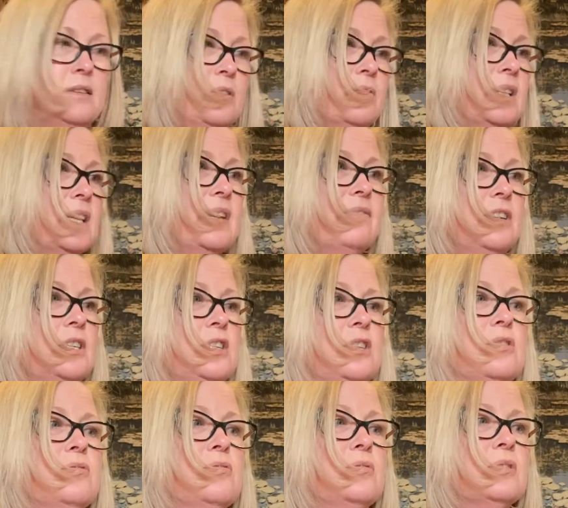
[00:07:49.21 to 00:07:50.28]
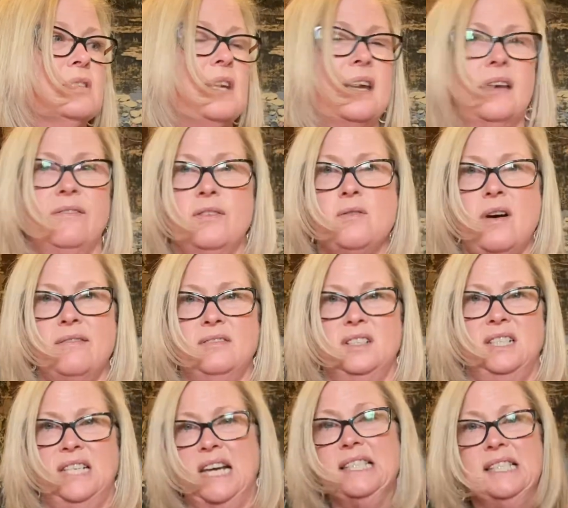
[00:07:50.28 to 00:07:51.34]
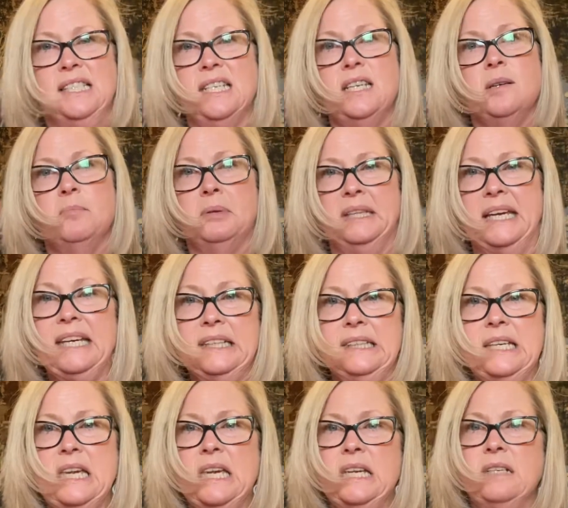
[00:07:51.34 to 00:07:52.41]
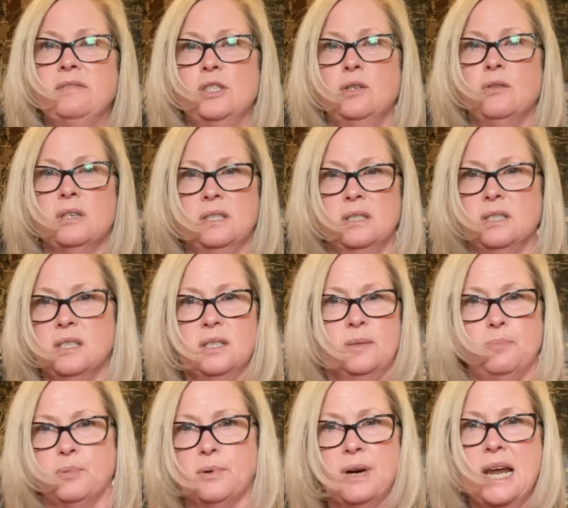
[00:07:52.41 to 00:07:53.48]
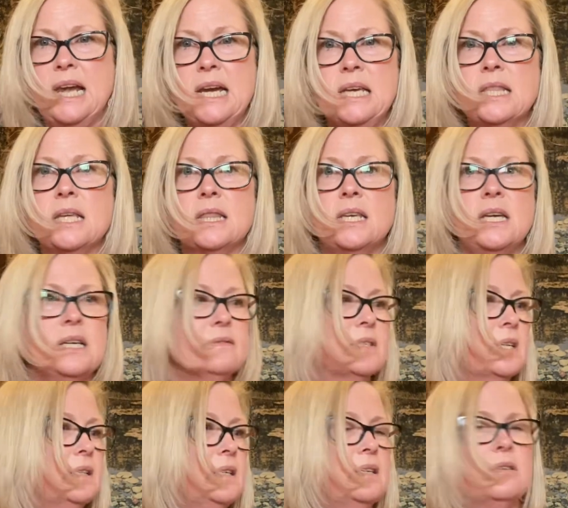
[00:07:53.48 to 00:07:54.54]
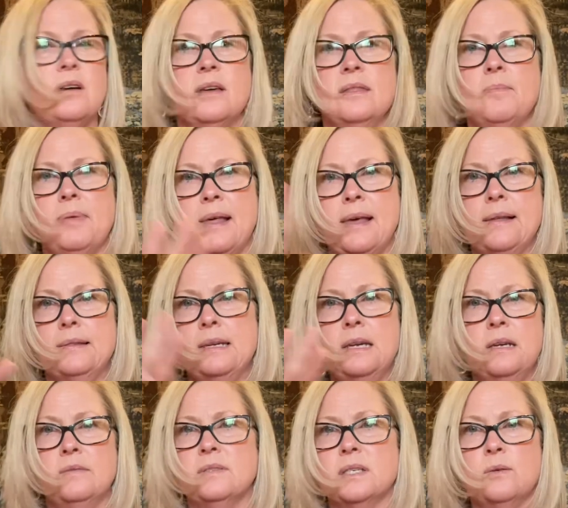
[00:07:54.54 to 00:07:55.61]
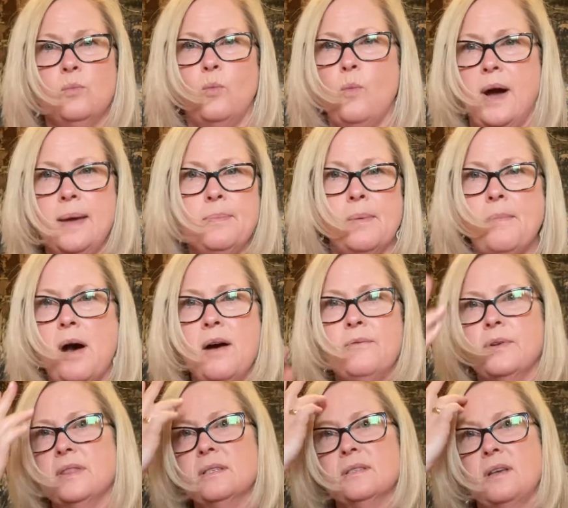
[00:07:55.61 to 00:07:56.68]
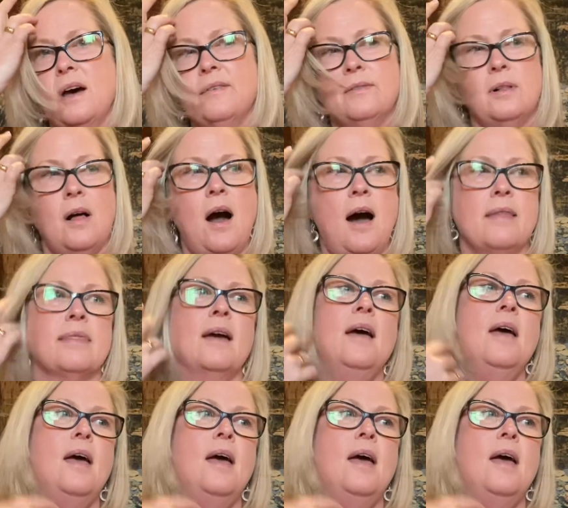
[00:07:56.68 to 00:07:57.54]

You can even use, like if you have dusty plant leaves, you can spray the Thieves cleaner on the plant leaves and wipe them off with a soft cloth.